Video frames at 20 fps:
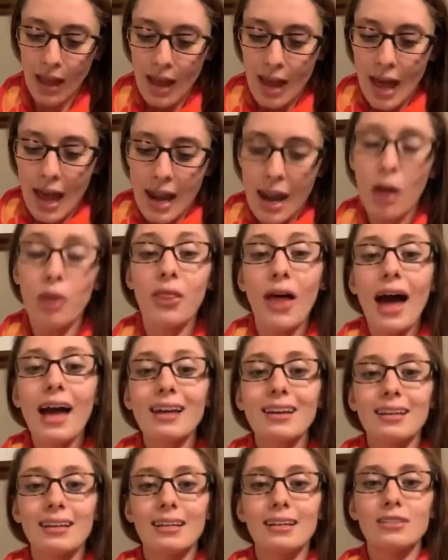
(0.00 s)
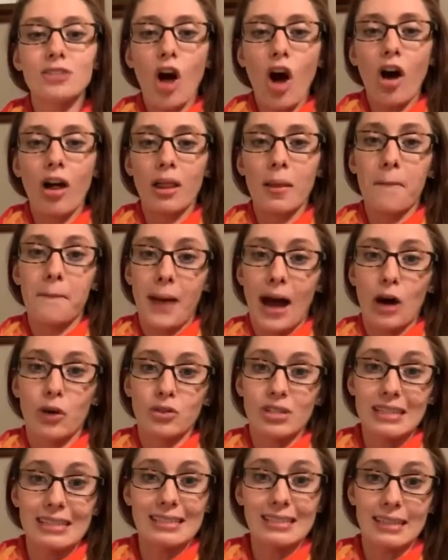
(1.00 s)
Now that is all
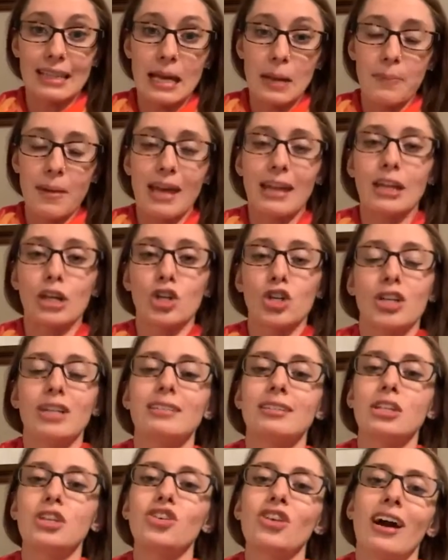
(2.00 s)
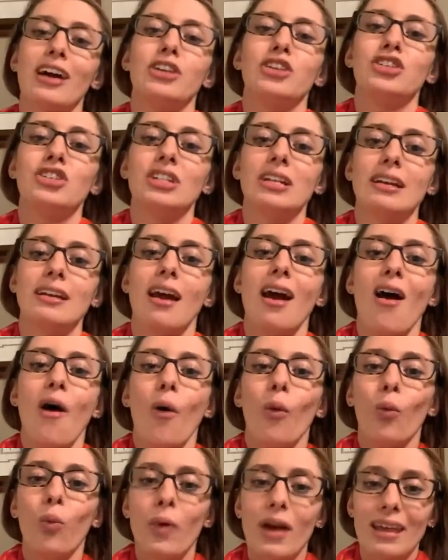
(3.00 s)
about sleep and increasing your energy
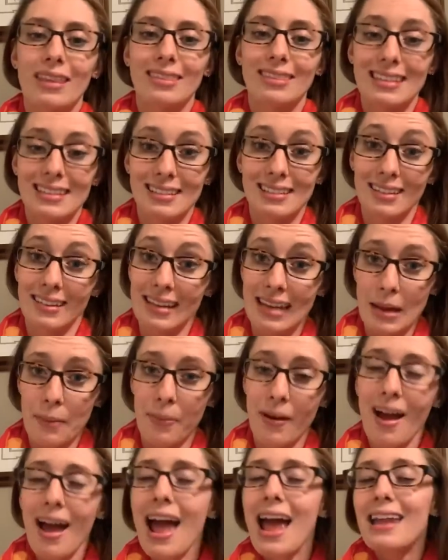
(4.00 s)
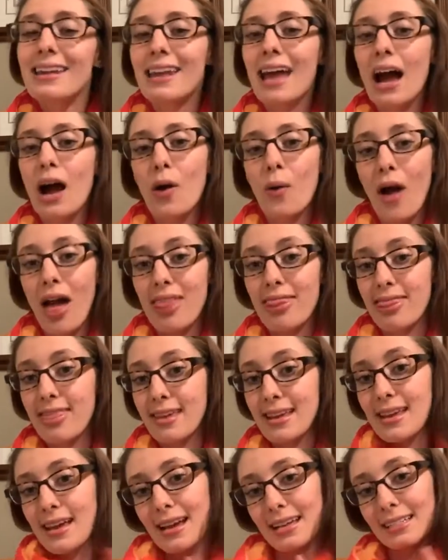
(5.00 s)
with sleep. Now
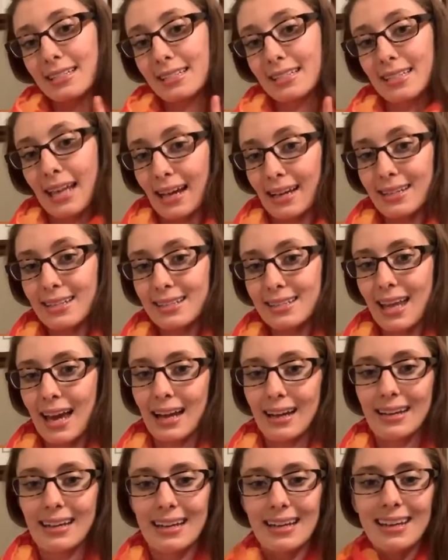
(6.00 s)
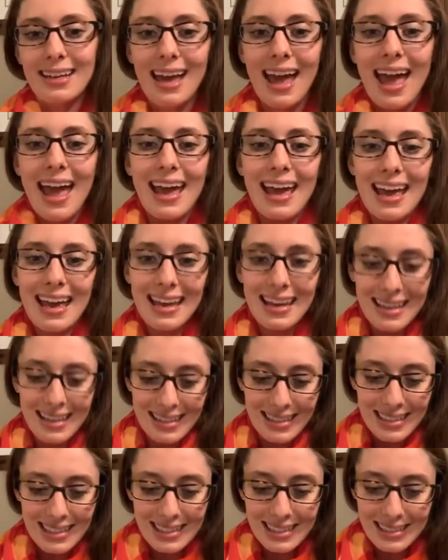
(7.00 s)
the second technique
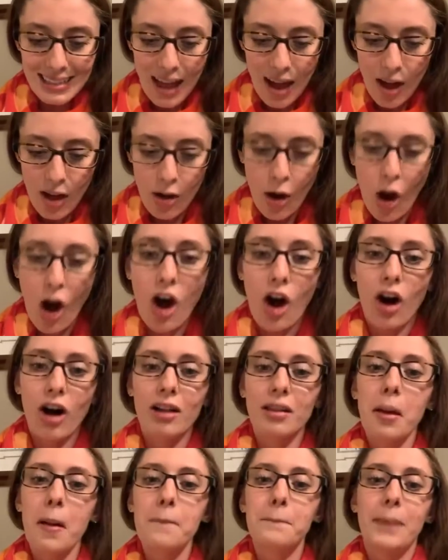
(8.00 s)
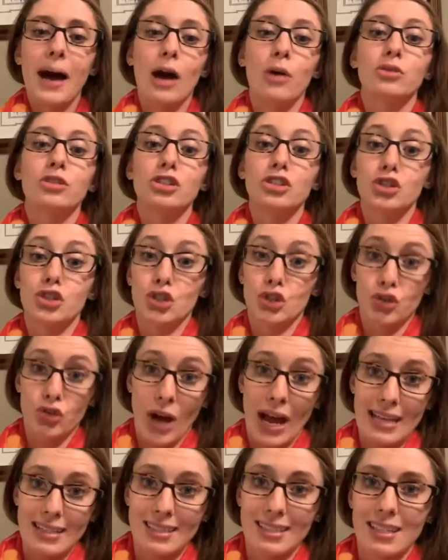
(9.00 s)
is all about
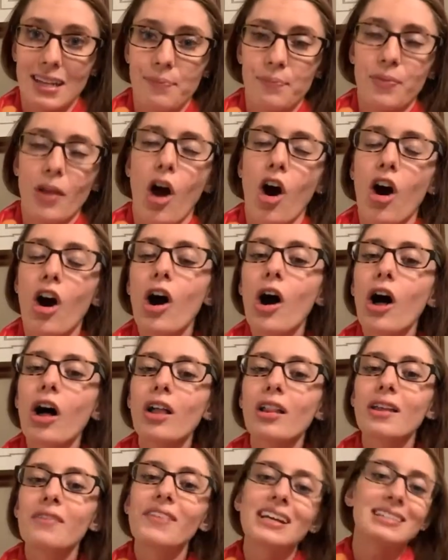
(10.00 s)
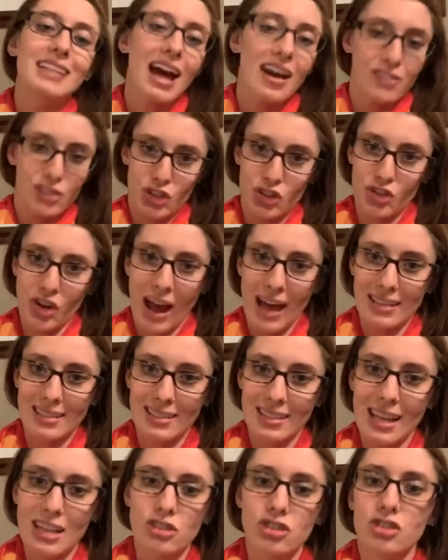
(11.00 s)
stress. All of us have stress,
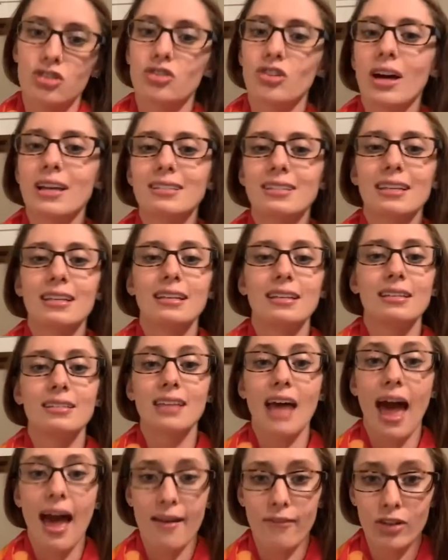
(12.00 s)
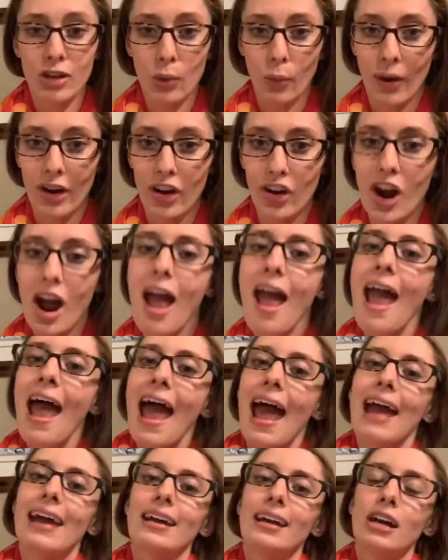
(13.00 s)
and stress is everywhere.
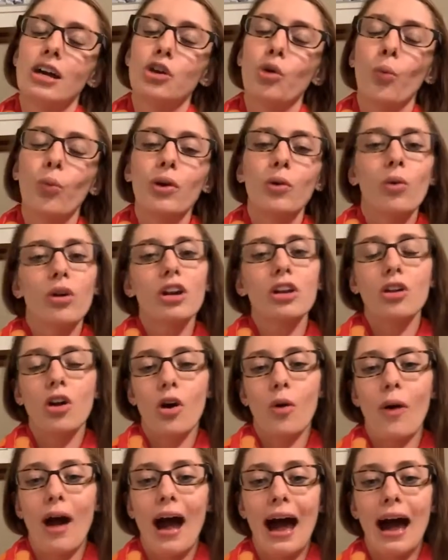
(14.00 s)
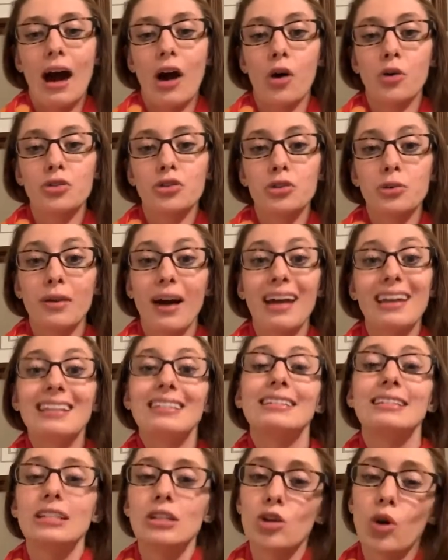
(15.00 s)
And we want to know how to kind of
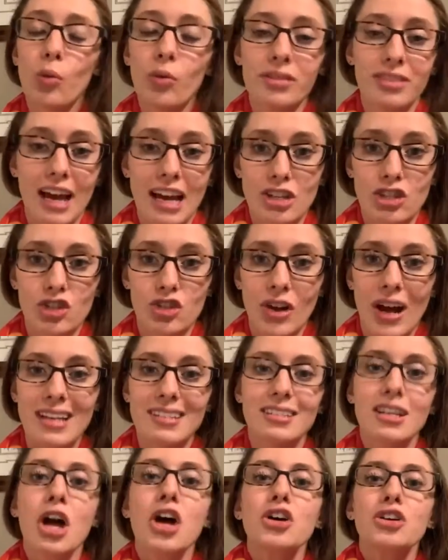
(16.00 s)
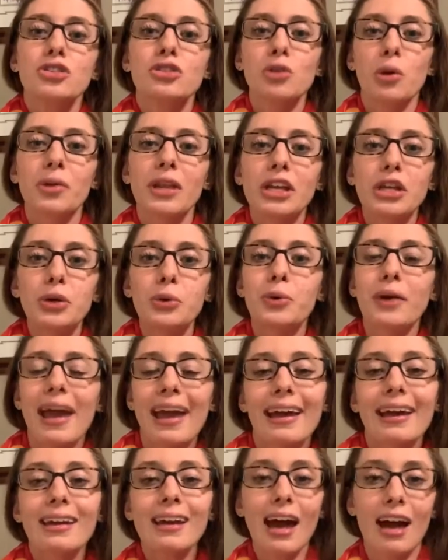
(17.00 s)
deal with that stress so that you
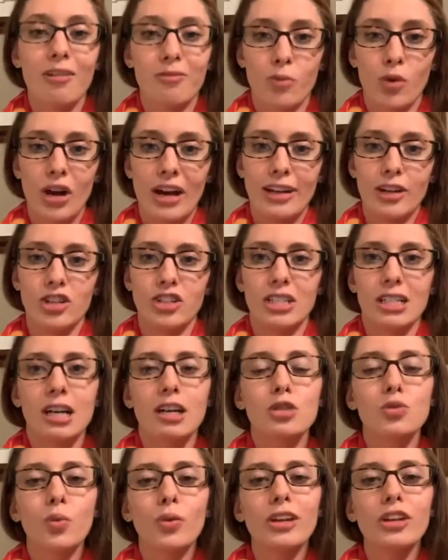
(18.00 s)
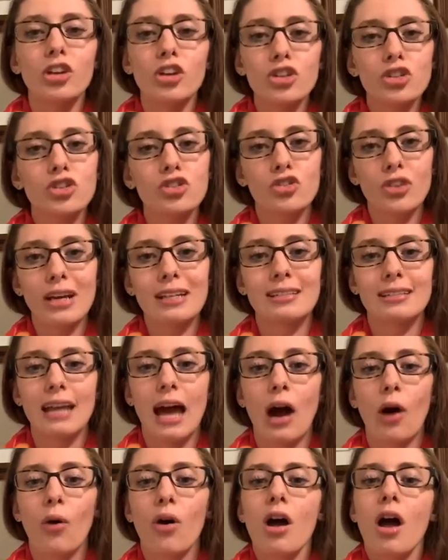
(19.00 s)
can have more energy. Because when you're stressed
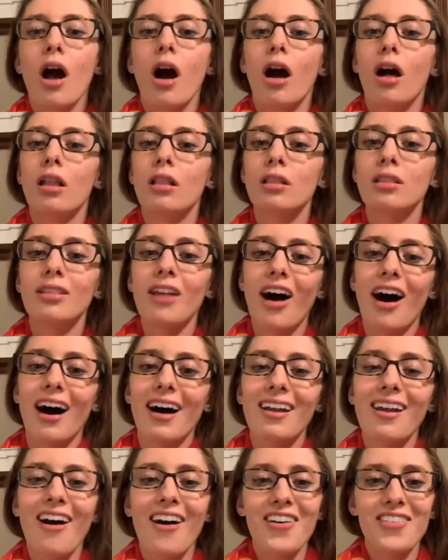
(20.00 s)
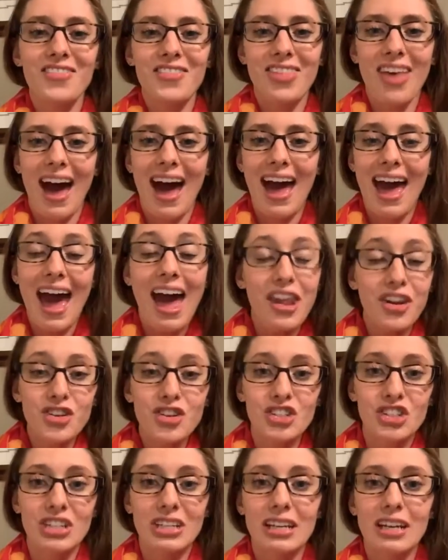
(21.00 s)
out, a lot of that
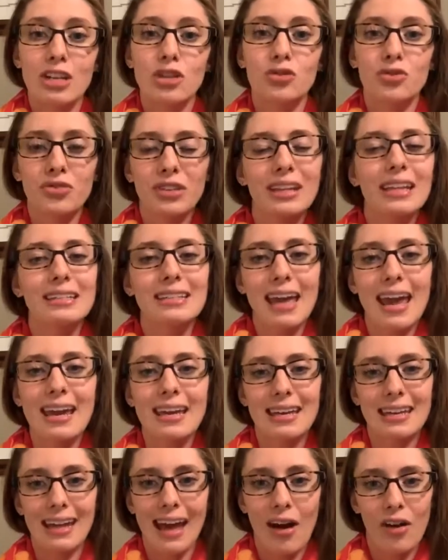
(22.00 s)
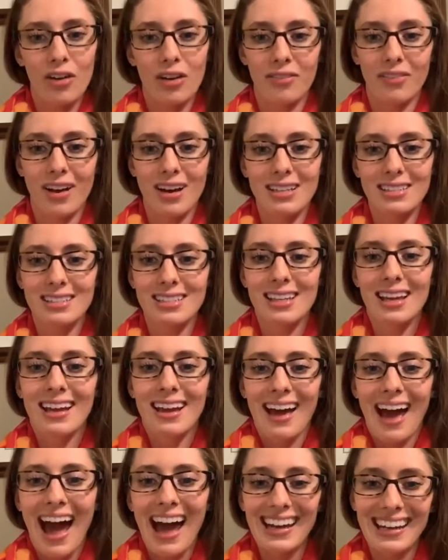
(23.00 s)
energy is really taken out of us.
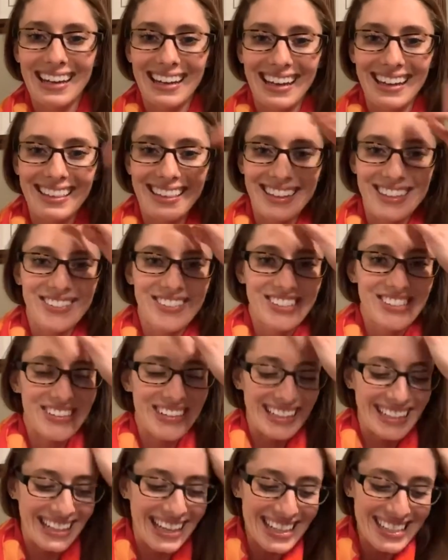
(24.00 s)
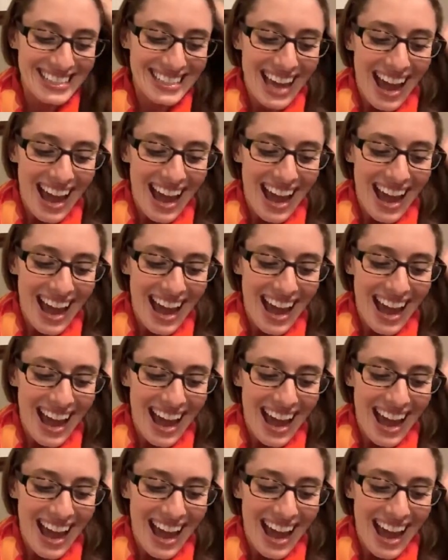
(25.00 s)
Hi, Nikki. Thanks for joining us.